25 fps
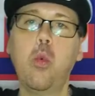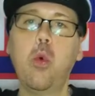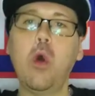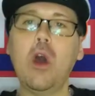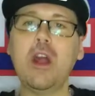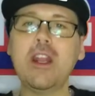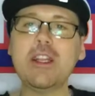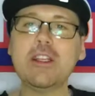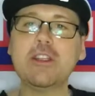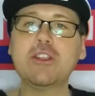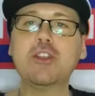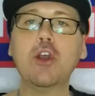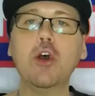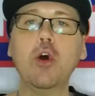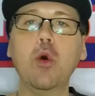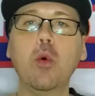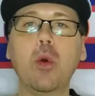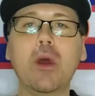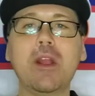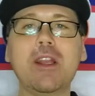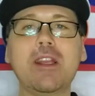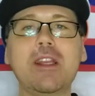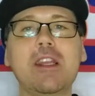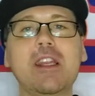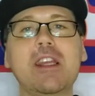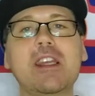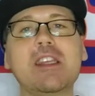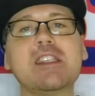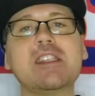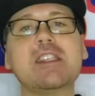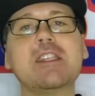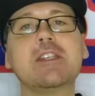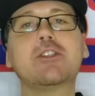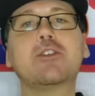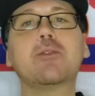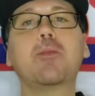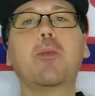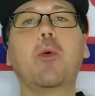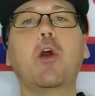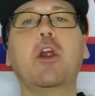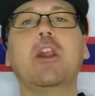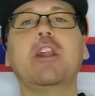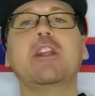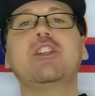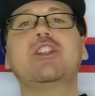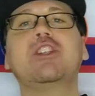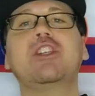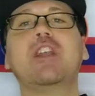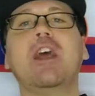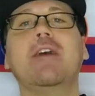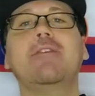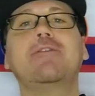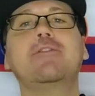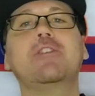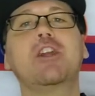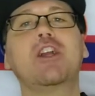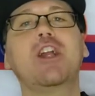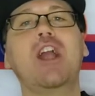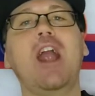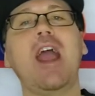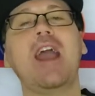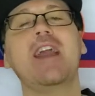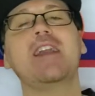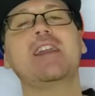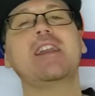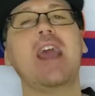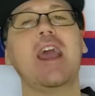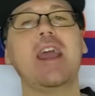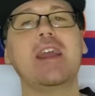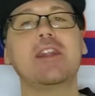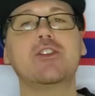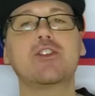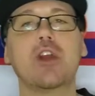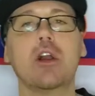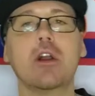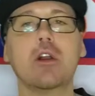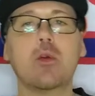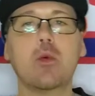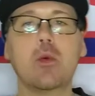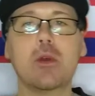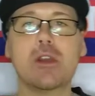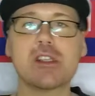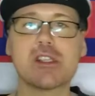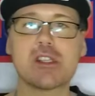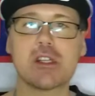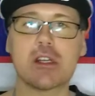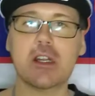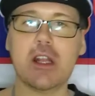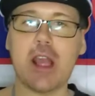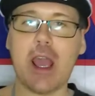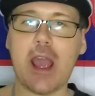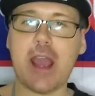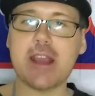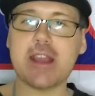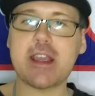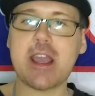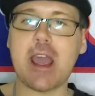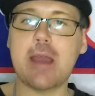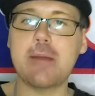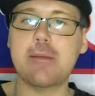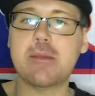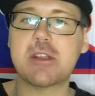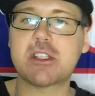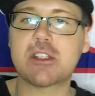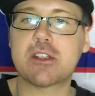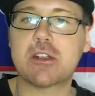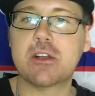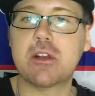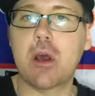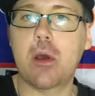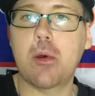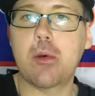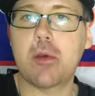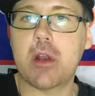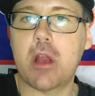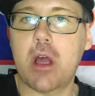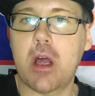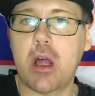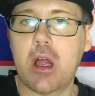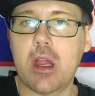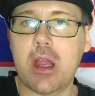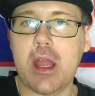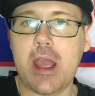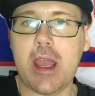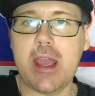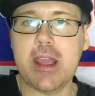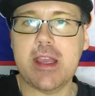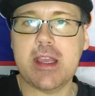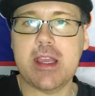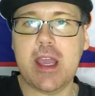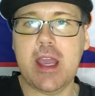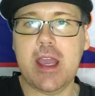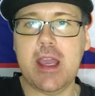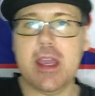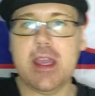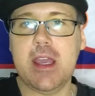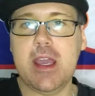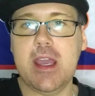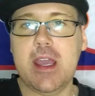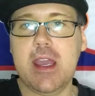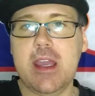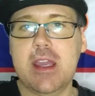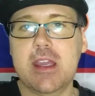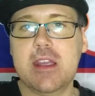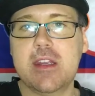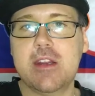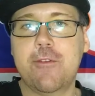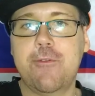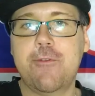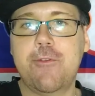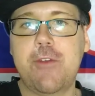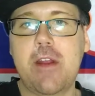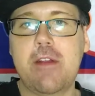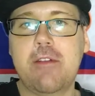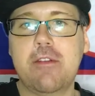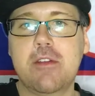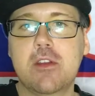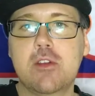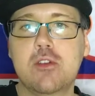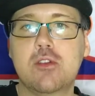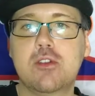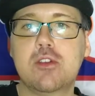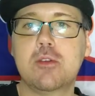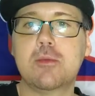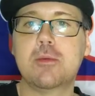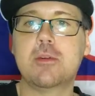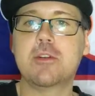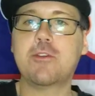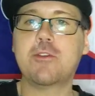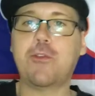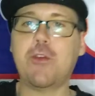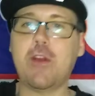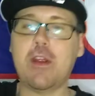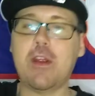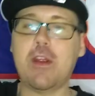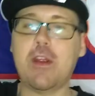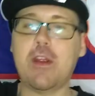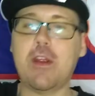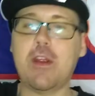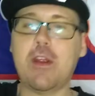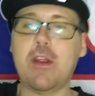What it do, what it is, it's your Borny Schefter, a.k.a. Drunk Wizard, a.k.a. Mr. Know-It-All, a.k.a. your favorite YouTuber's favorite